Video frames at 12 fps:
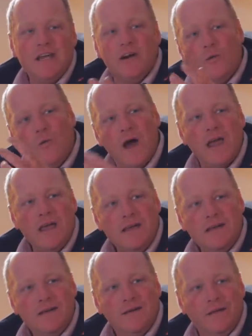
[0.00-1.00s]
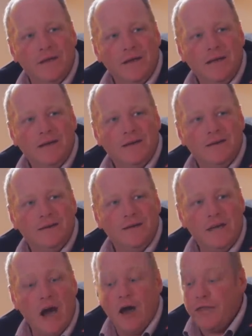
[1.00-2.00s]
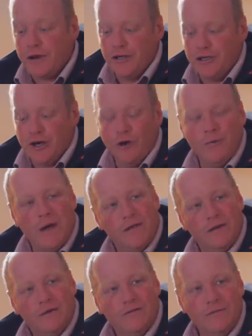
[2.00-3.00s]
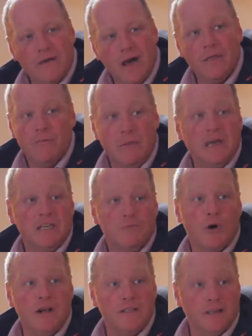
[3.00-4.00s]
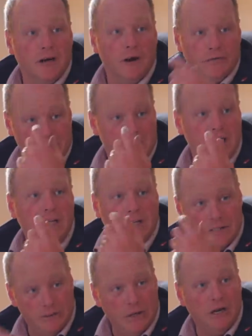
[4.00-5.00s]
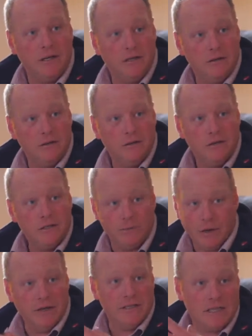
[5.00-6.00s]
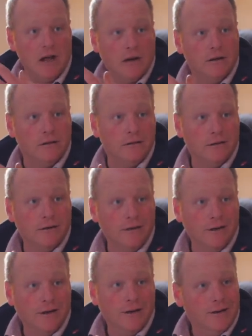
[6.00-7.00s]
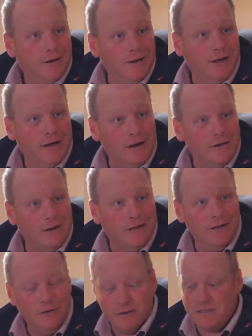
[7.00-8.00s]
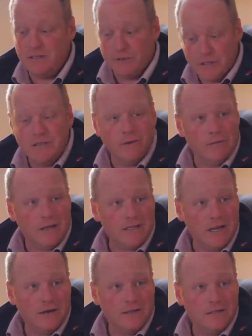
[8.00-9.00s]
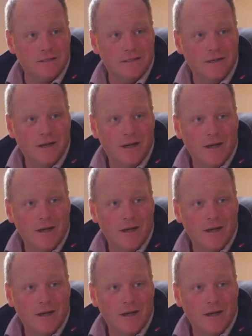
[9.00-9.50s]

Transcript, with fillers: take away the, the other control method from the other biggest predator of a seed is a bird, it's a bird and a slug. Yeah, You know, and you can still do something about slugs.